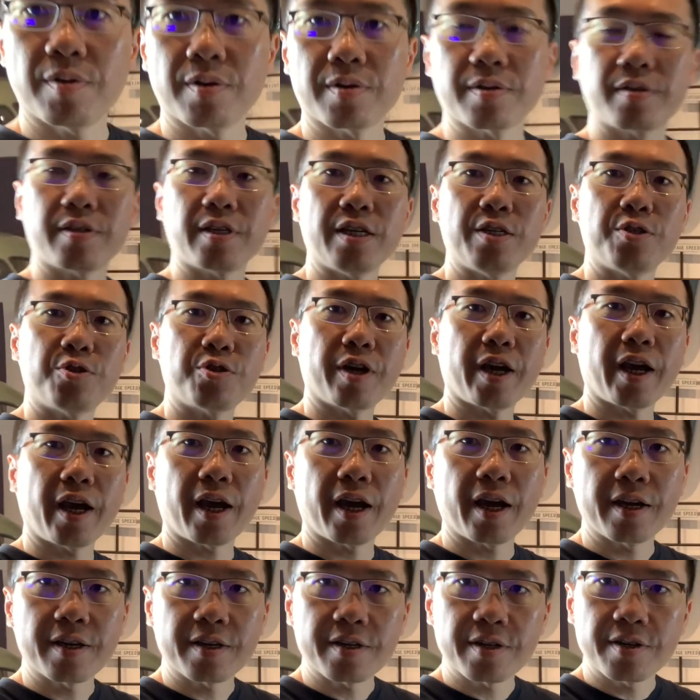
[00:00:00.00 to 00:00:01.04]
or CJ
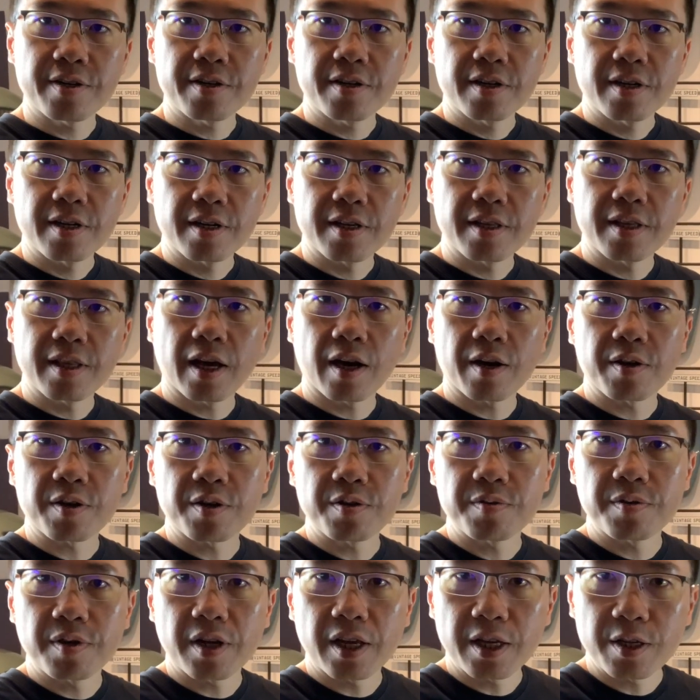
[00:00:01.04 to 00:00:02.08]
header, now
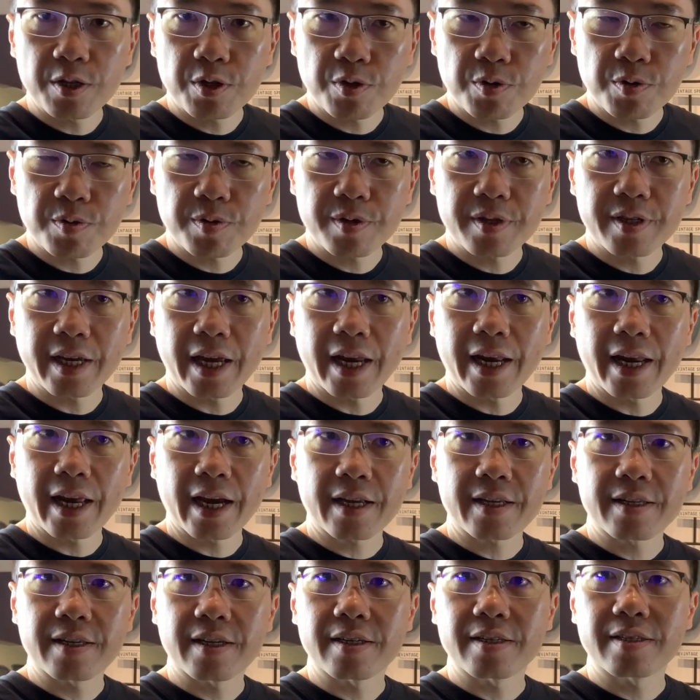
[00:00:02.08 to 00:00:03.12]
you need to
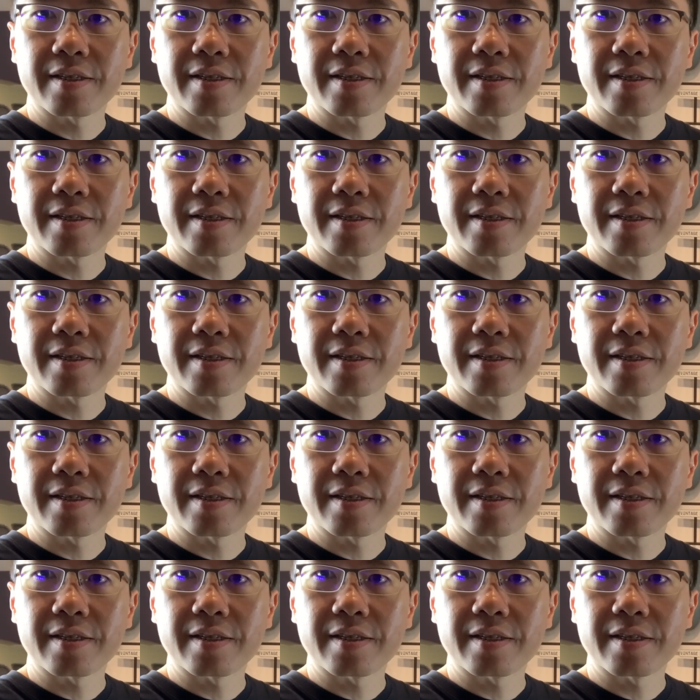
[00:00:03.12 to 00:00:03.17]
select the